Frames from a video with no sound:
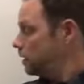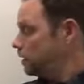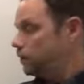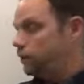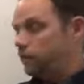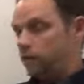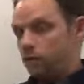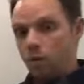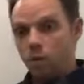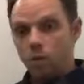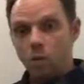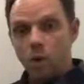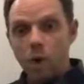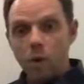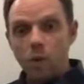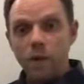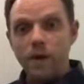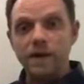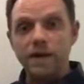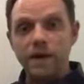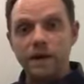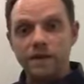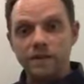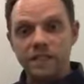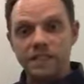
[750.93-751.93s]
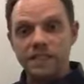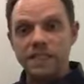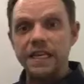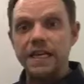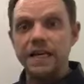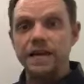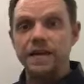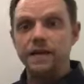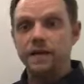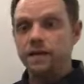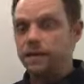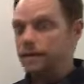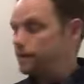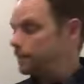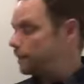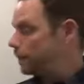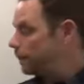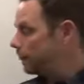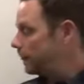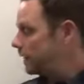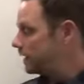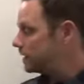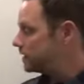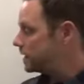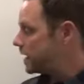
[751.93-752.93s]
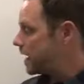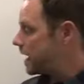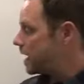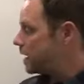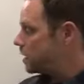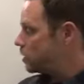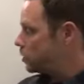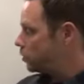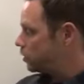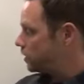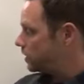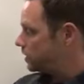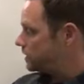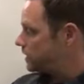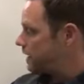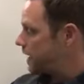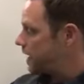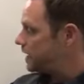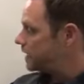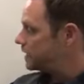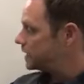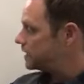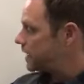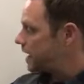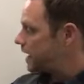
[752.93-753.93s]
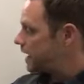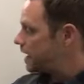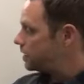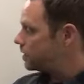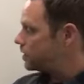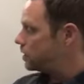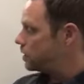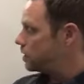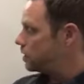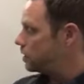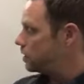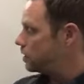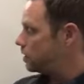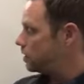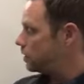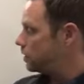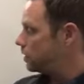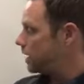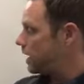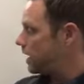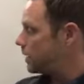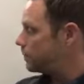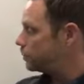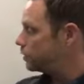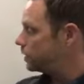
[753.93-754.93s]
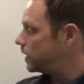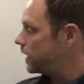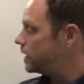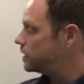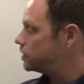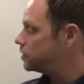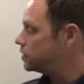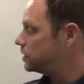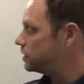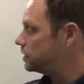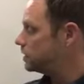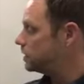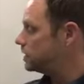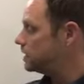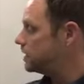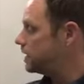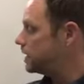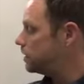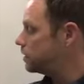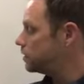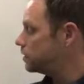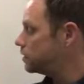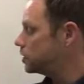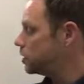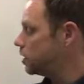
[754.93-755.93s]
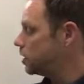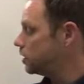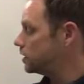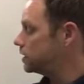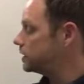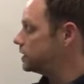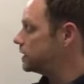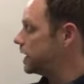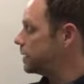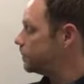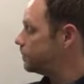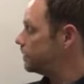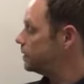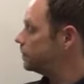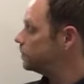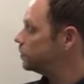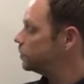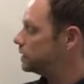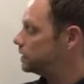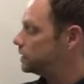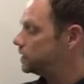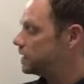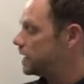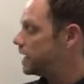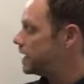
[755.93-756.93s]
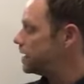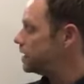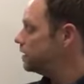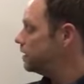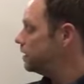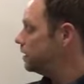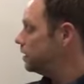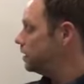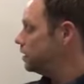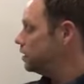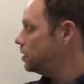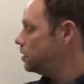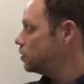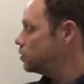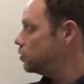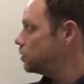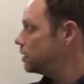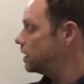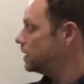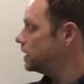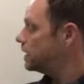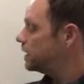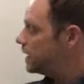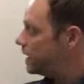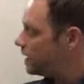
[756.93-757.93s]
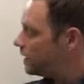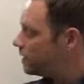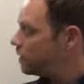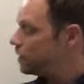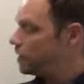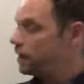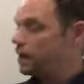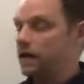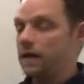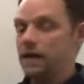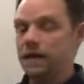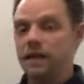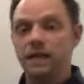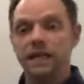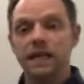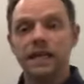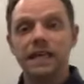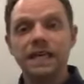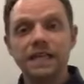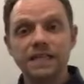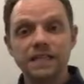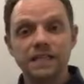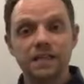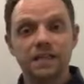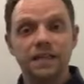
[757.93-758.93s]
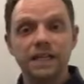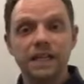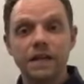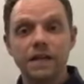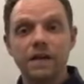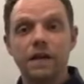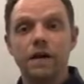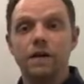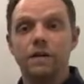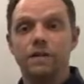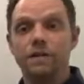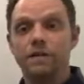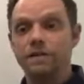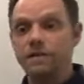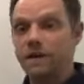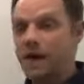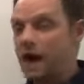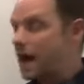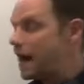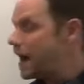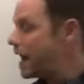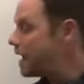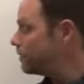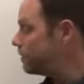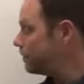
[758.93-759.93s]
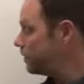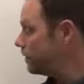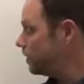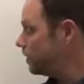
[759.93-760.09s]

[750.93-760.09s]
what we have seen is that you can take 10 applications a day or talk to 10 people a day. You can get easily 5